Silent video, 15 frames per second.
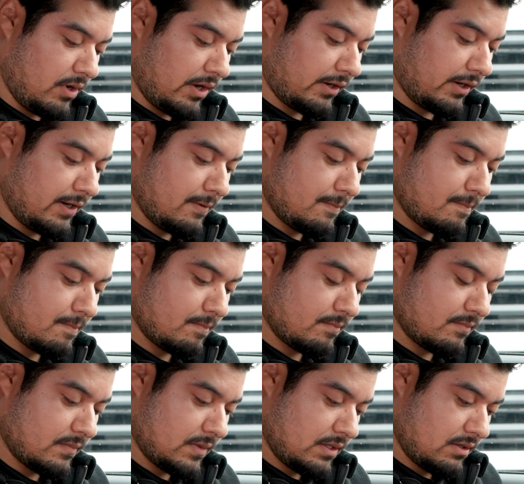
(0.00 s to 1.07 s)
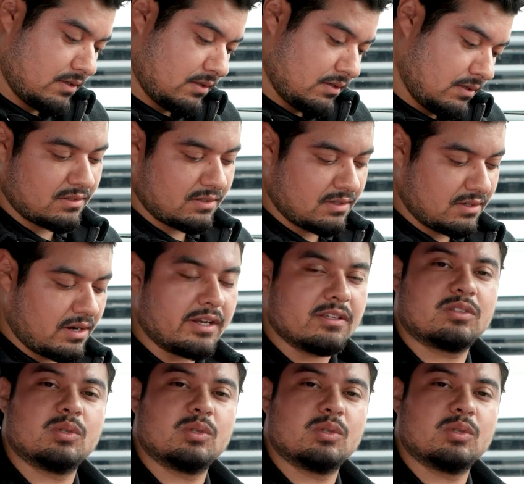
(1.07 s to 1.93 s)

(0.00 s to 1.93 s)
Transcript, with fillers: Mara. All right,